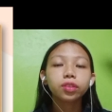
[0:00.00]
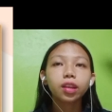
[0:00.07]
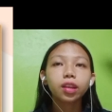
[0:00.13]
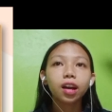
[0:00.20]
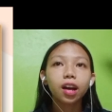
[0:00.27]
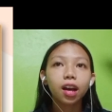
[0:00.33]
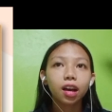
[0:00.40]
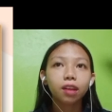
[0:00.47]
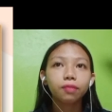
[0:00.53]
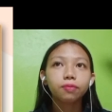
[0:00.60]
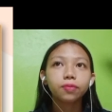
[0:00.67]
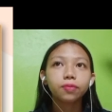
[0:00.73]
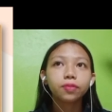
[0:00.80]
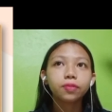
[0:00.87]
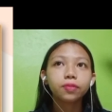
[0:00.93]
have
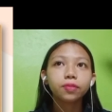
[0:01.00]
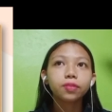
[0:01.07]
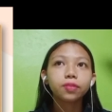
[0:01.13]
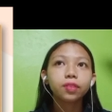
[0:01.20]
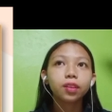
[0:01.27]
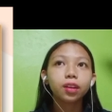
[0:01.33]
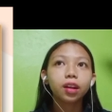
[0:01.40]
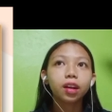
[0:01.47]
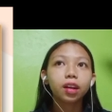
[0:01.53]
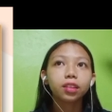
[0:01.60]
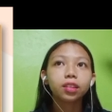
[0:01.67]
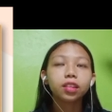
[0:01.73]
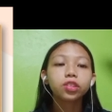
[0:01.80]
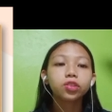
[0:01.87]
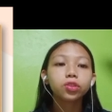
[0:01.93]

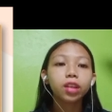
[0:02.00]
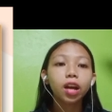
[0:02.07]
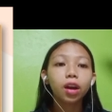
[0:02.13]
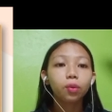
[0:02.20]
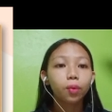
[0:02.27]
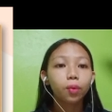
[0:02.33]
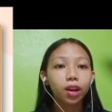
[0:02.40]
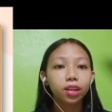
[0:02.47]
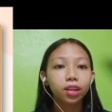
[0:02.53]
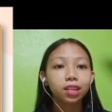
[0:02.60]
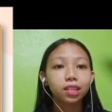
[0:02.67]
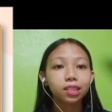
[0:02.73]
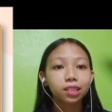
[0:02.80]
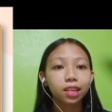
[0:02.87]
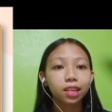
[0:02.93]
they should acquire
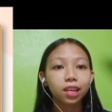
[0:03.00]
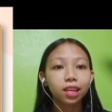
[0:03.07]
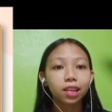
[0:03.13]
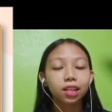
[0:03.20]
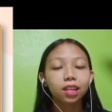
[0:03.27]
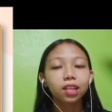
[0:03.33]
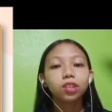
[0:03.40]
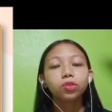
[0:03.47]
the skill